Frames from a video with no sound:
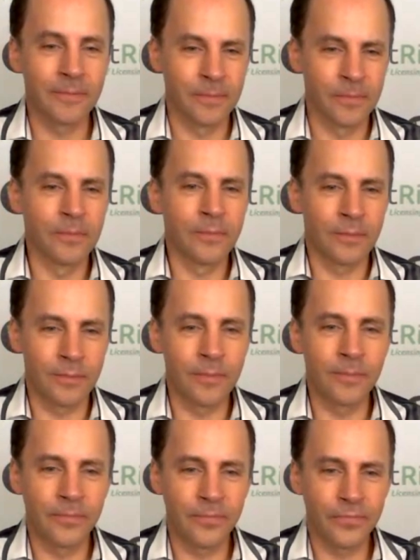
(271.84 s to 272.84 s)

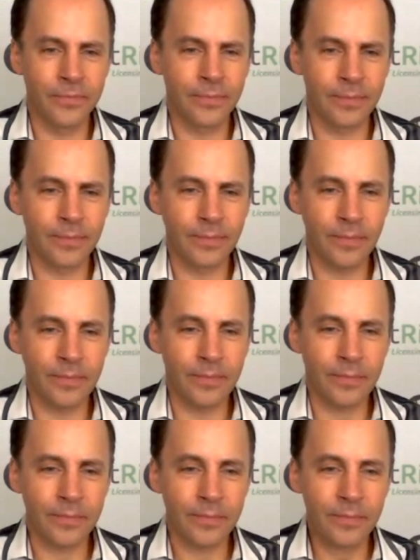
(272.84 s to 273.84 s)

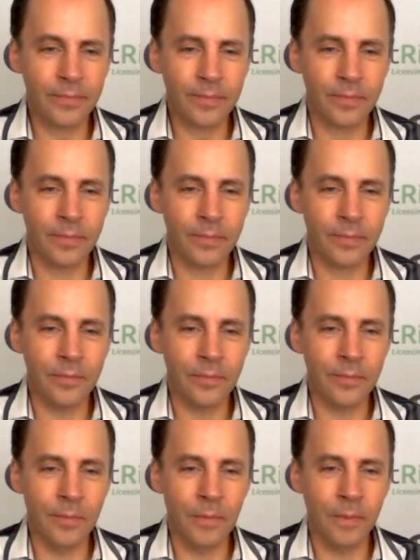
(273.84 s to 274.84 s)

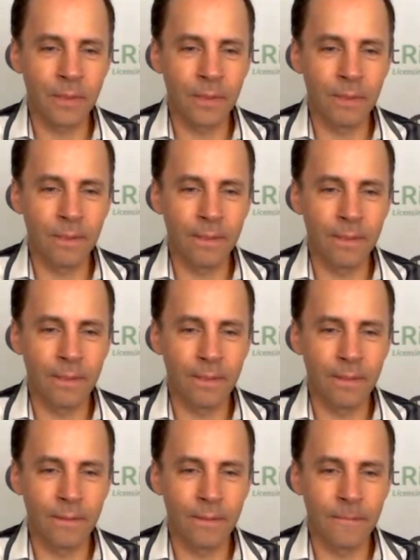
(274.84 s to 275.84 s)

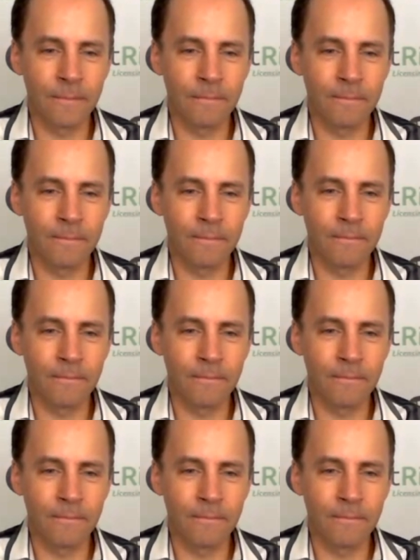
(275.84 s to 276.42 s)
(silent)